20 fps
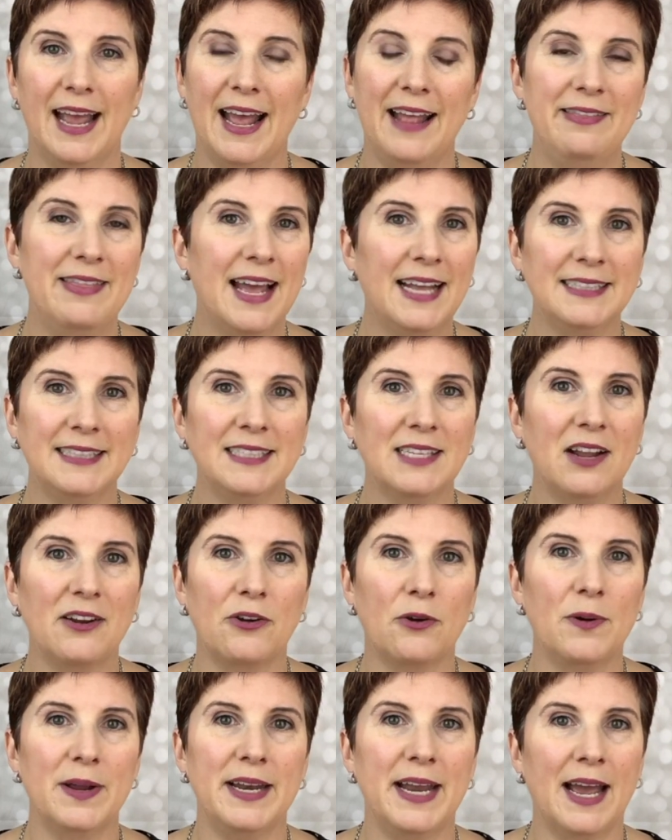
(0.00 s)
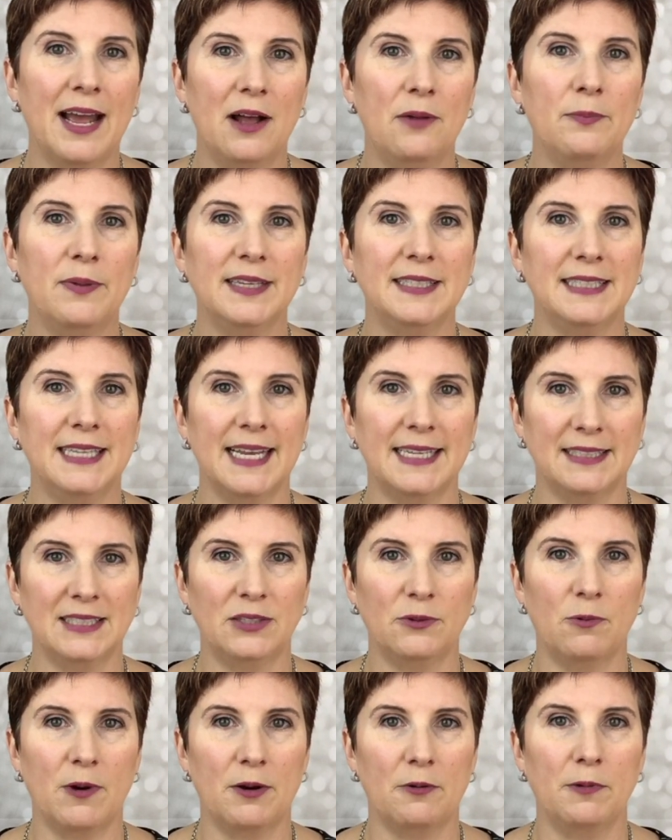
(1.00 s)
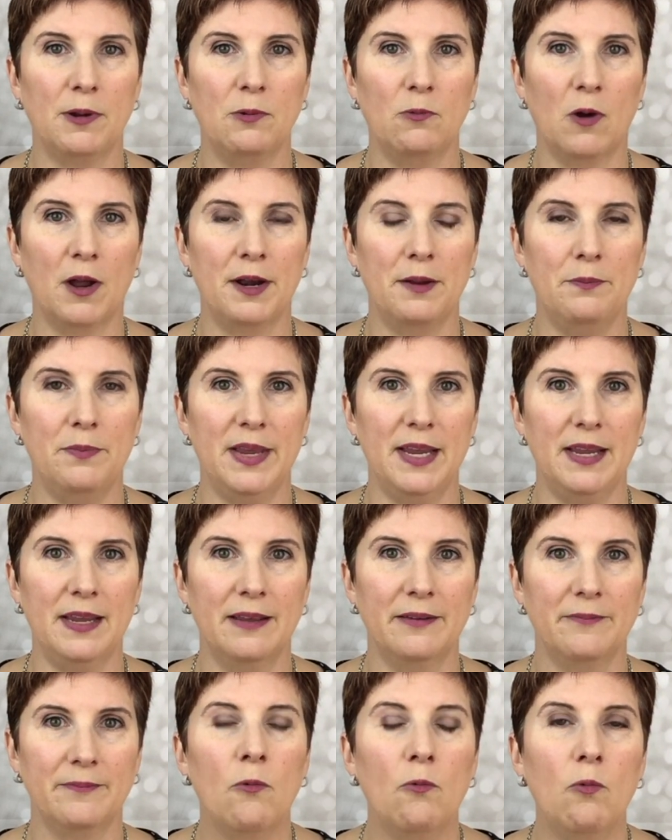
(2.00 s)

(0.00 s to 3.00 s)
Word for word: And that's not going to help us get to where we want to be.